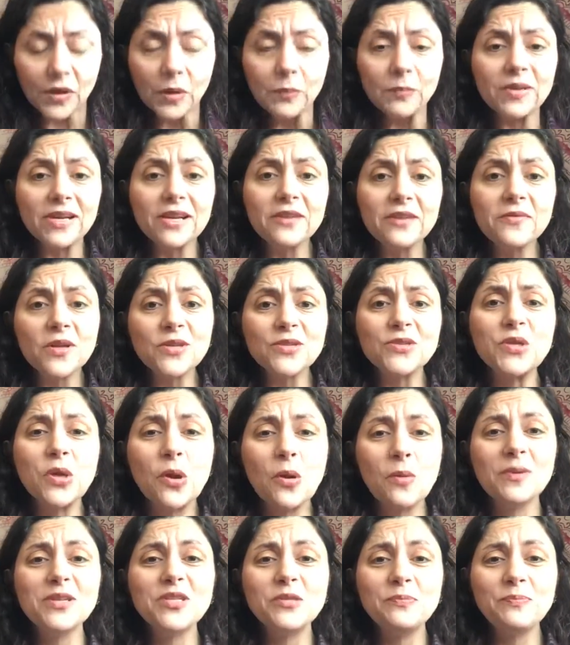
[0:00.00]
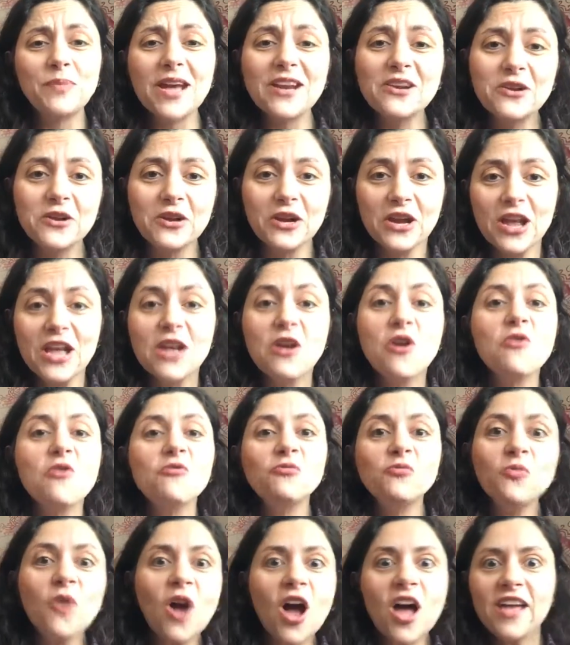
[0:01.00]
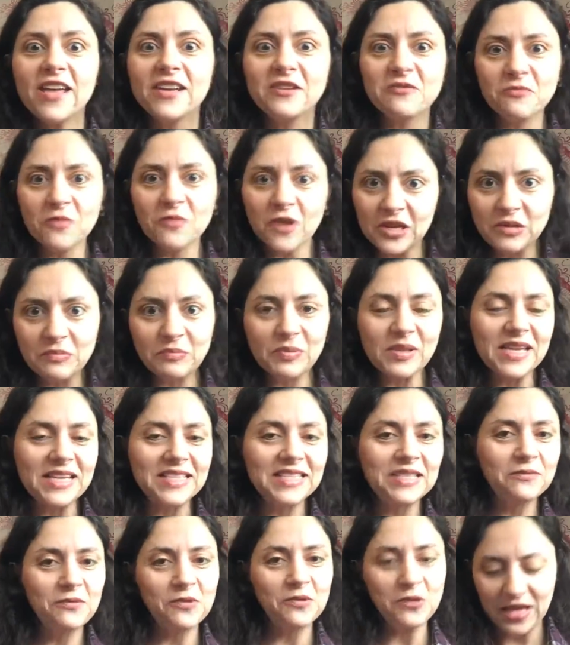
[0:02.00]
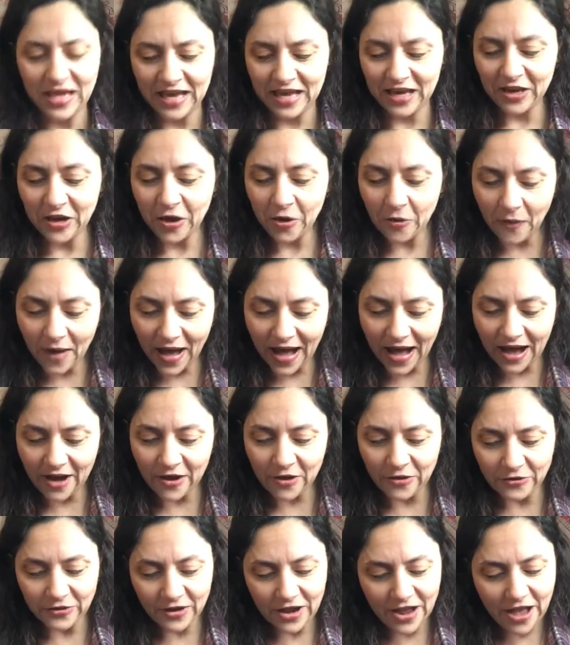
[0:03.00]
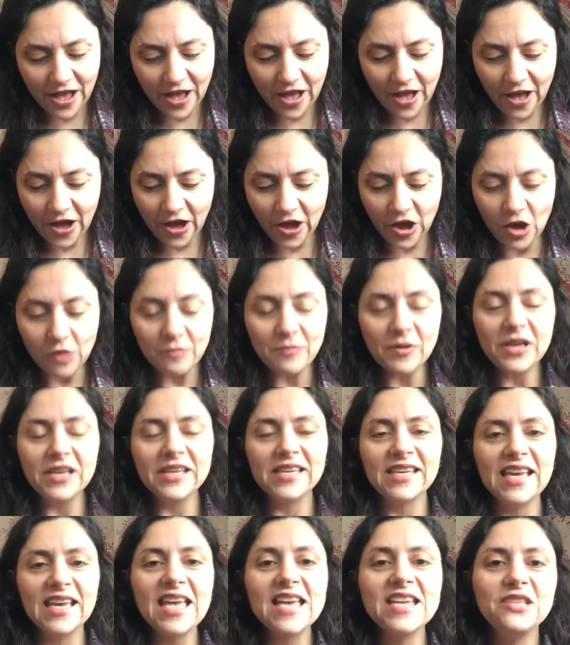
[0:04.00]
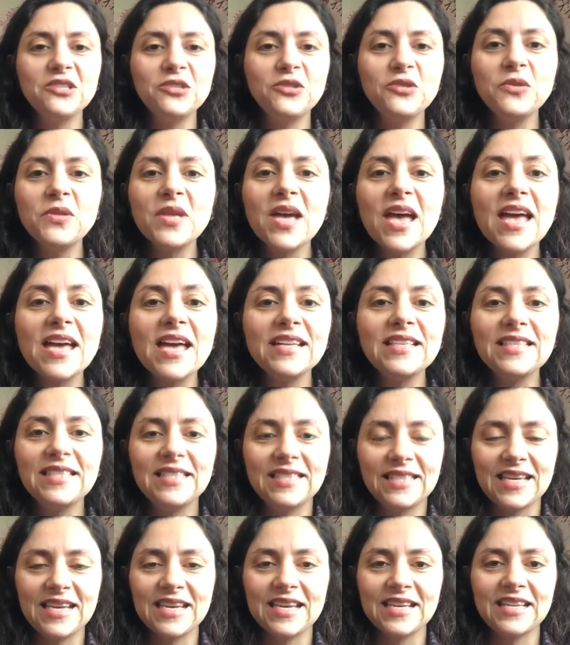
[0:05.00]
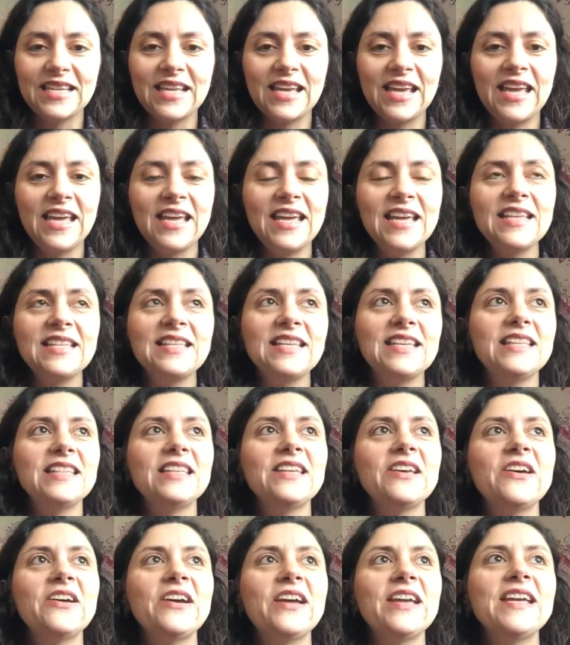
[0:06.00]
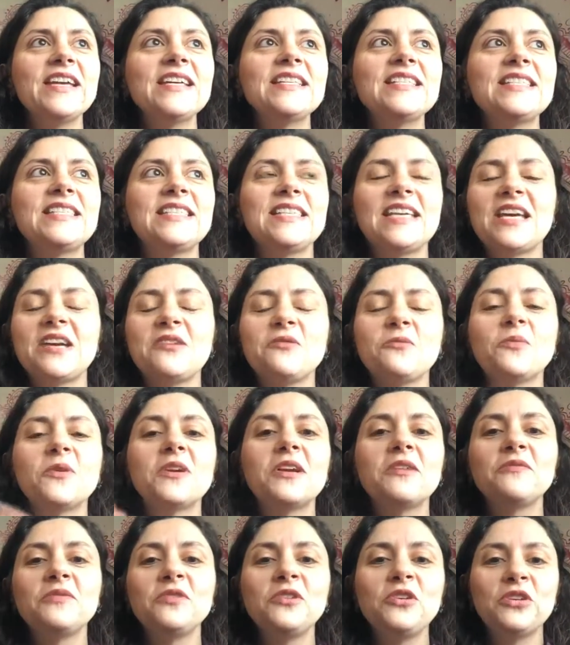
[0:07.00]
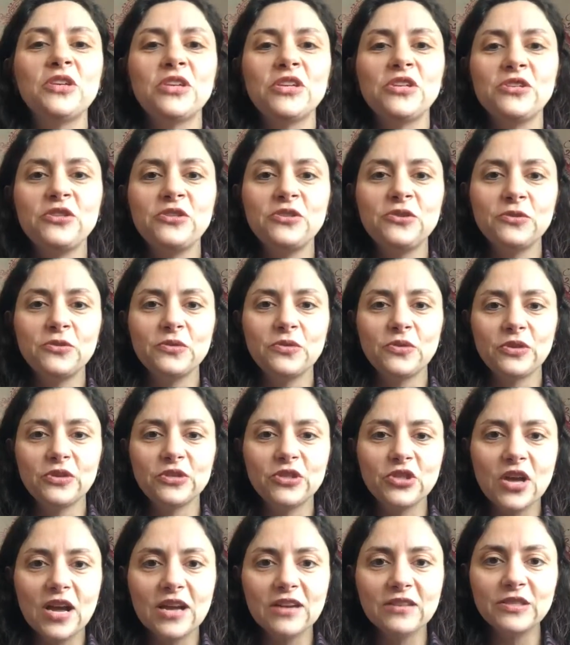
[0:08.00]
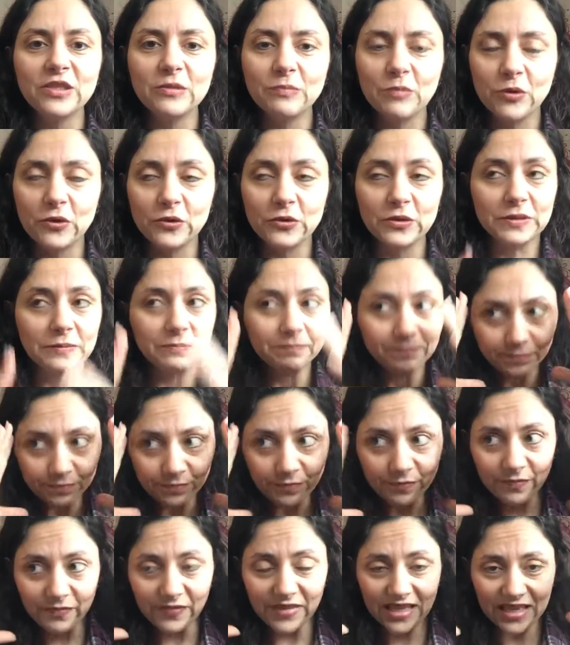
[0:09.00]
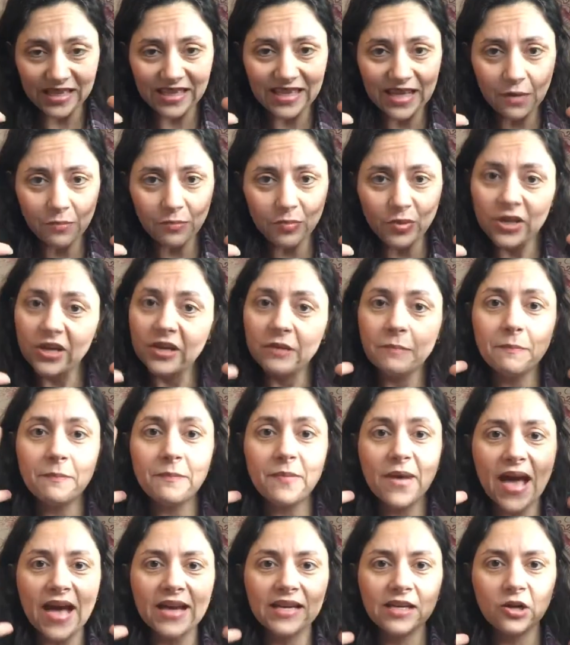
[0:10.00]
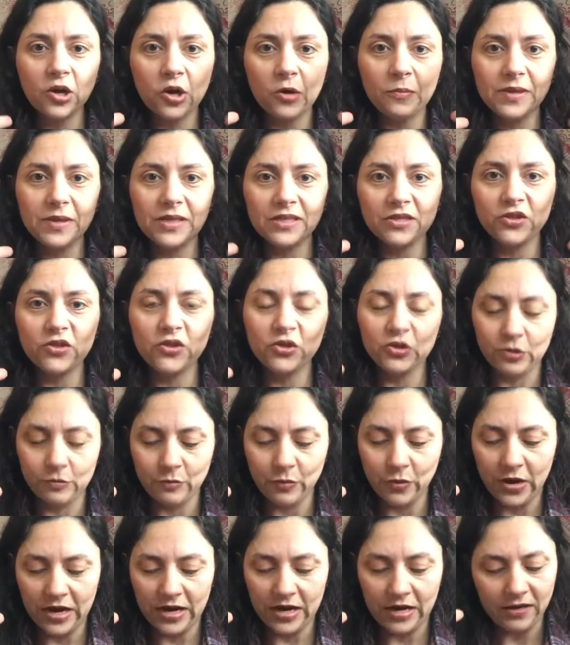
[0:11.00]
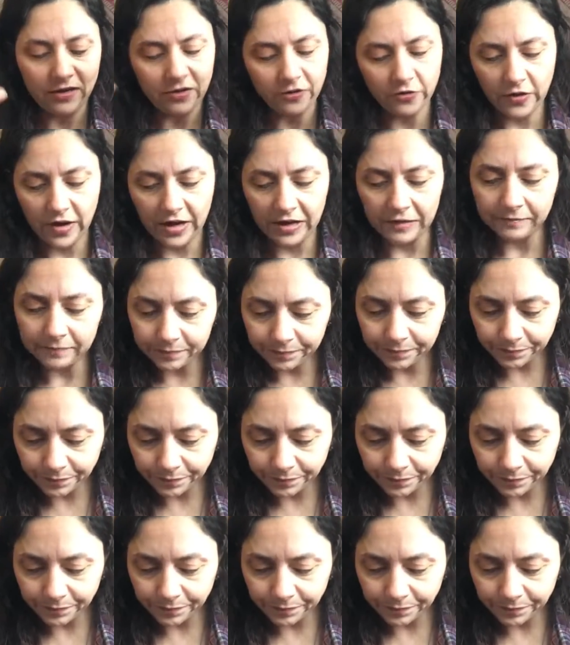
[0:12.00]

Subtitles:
But I felt so much better. Run in place if you can't go out. Again, do the headstand, the handstand, whatever you can do, the child's pose. Get that blood back up into your brain, okay?